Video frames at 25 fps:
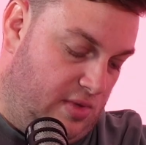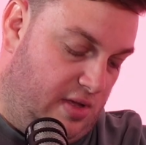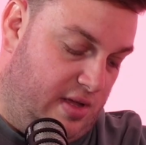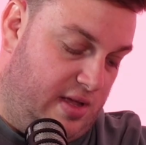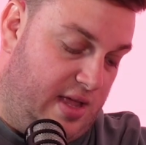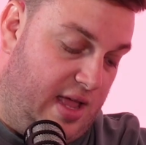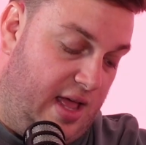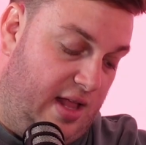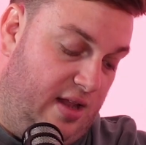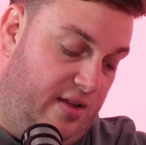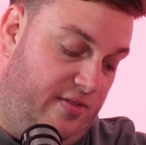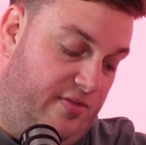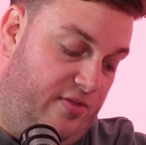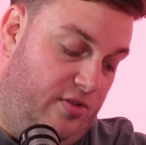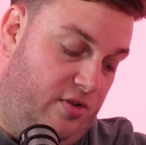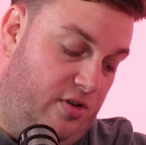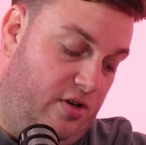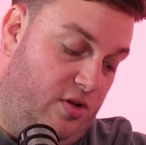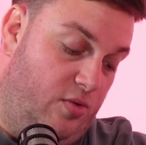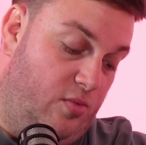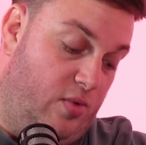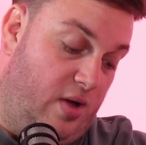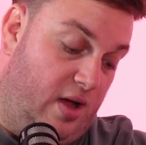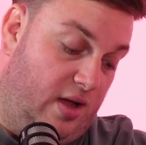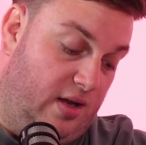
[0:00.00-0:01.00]
A
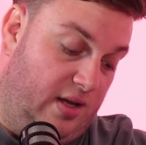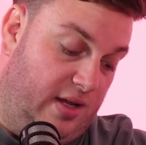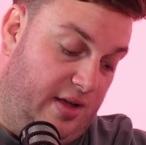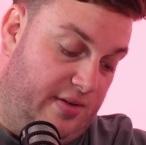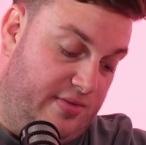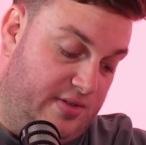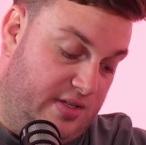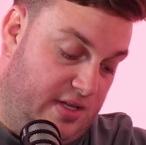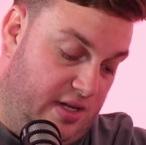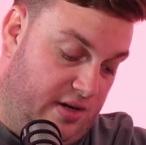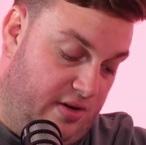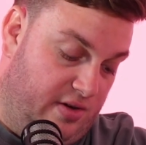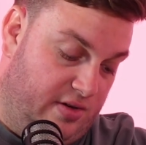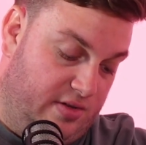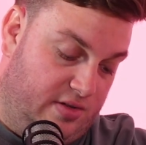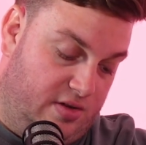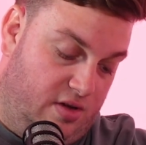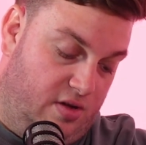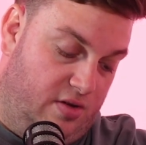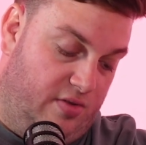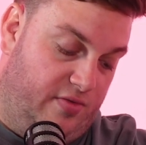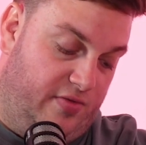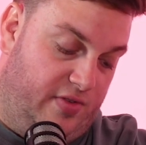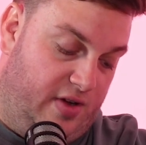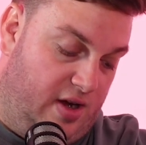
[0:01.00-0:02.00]
California wildlife center has
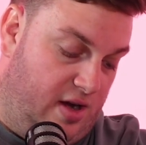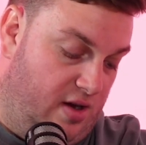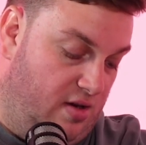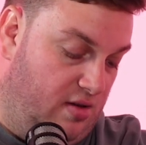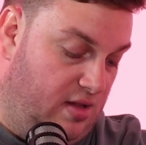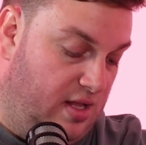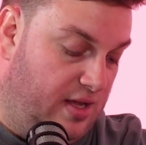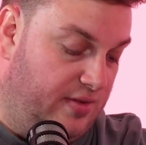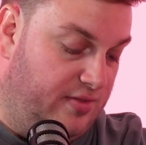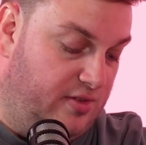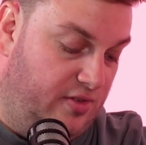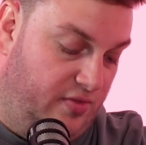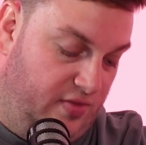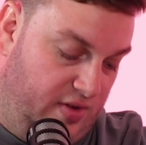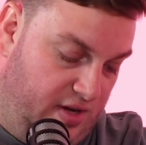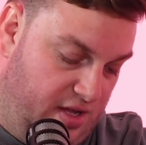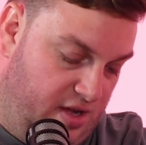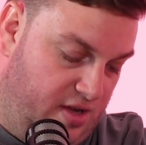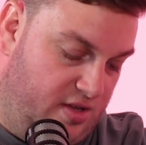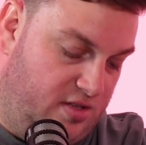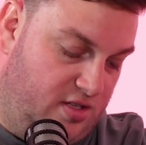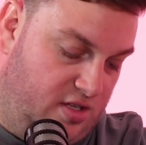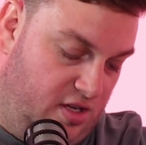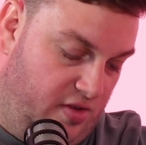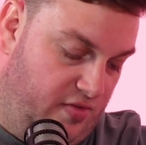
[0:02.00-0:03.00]
gone viral after
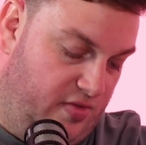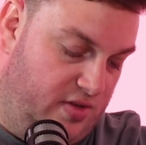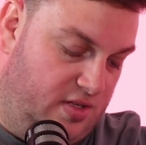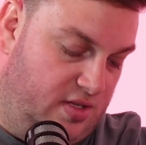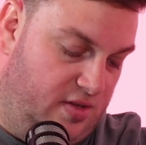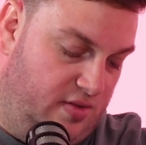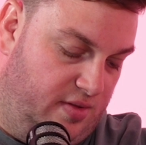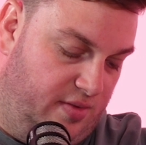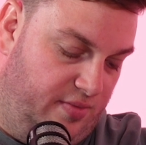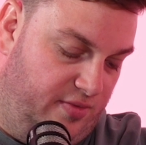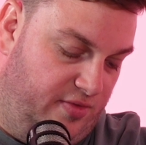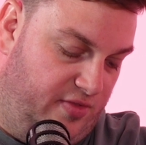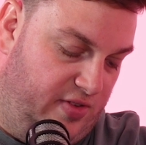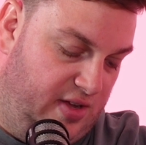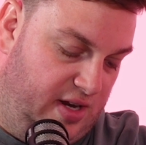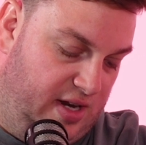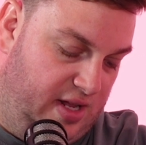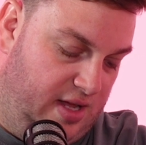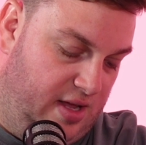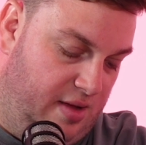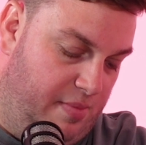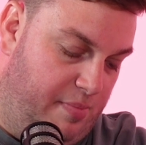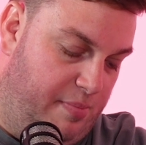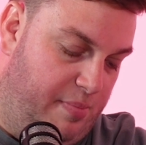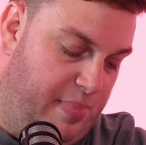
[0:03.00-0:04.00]
video surfaced of them
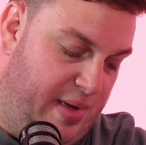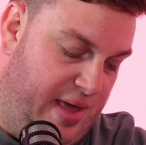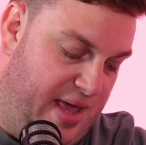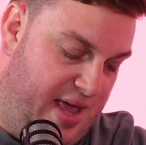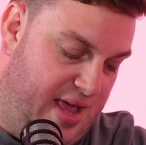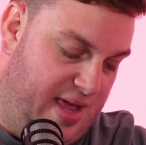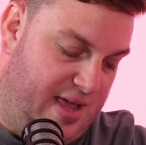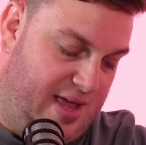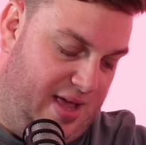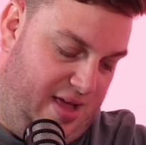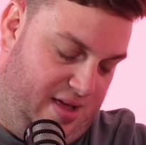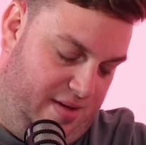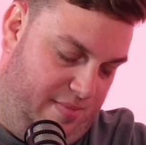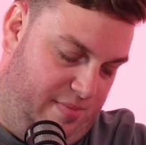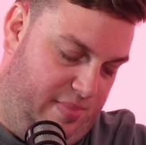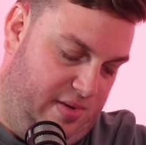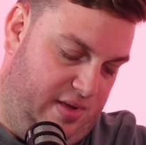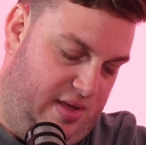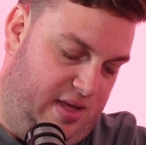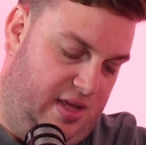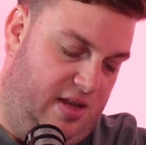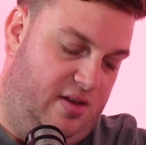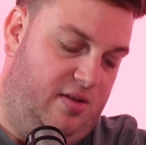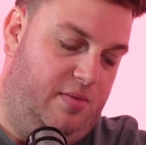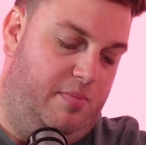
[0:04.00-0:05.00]
feeding a bear cub
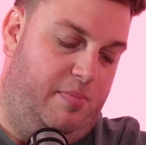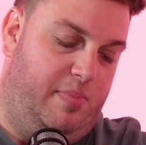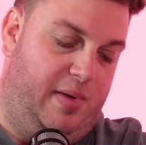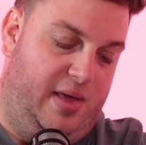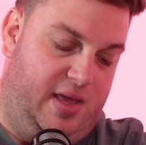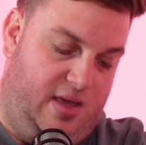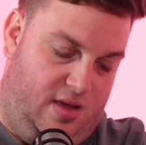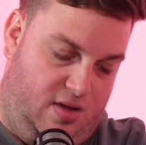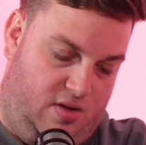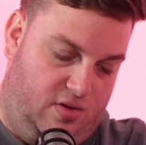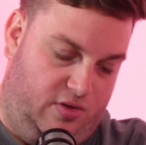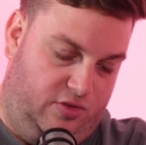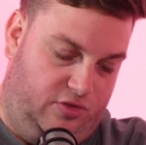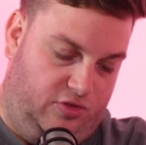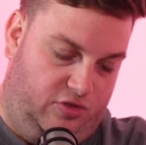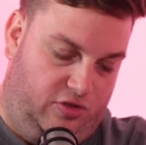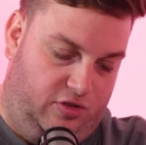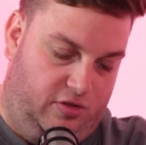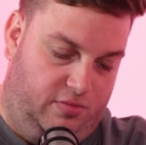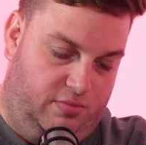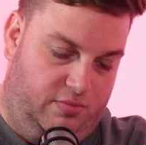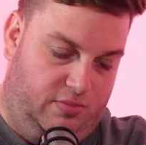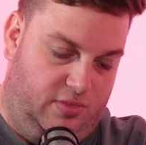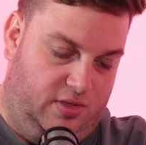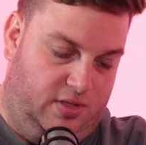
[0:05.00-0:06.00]
in bear
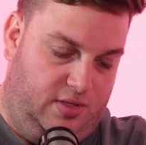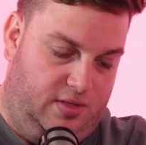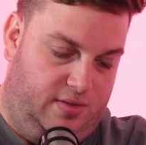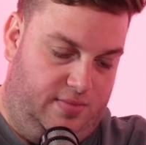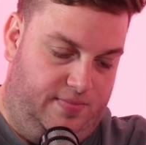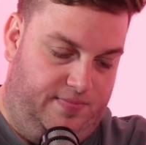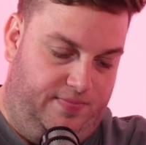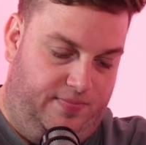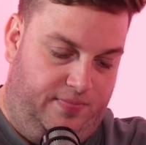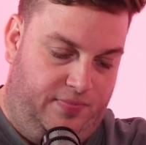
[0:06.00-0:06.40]
costumes.